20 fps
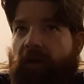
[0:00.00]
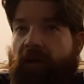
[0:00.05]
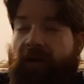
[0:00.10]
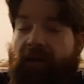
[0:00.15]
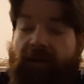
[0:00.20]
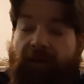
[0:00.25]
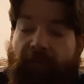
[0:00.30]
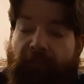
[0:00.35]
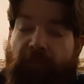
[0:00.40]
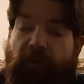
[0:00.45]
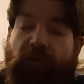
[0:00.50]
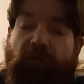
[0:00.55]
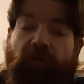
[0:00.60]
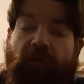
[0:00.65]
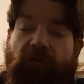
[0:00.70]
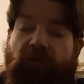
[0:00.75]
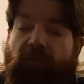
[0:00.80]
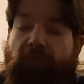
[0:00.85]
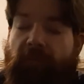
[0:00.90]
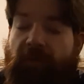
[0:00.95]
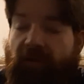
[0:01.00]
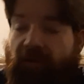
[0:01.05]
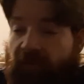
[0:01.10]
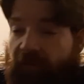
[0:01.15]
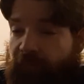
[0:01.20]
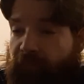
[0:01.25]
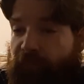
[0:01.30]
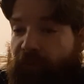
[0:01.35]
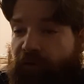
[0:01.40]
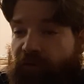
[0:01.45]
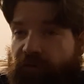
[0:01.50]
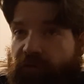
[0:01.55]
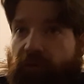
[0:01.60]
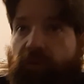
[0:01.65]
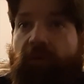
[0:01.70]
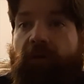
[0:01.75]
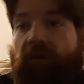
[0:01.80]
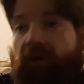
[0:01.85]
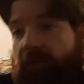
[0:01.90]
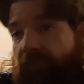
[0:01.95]
and then eventually she meets the French
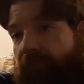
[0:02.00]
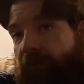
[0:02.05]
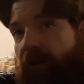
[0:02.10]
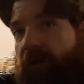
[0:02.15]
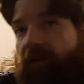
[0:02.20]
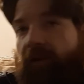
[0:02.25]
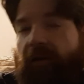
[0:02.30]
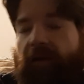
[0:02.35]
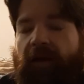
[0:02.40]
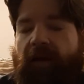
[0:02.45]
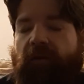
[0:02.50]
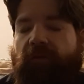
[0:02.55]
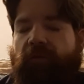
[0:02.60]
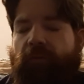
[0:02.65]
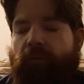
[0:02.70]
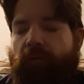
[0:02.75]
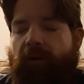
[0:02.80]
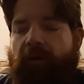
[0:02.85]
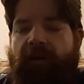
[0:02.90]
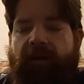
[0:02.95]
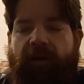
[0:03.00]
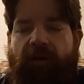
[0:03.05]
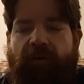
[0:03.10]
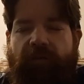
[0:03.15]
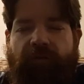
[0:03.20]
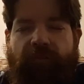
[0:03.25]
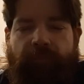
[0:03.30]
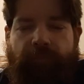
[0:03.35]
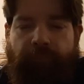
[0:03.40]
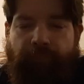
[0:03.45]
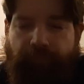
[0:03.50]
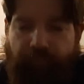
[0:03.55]
dude and finally has an orgasm.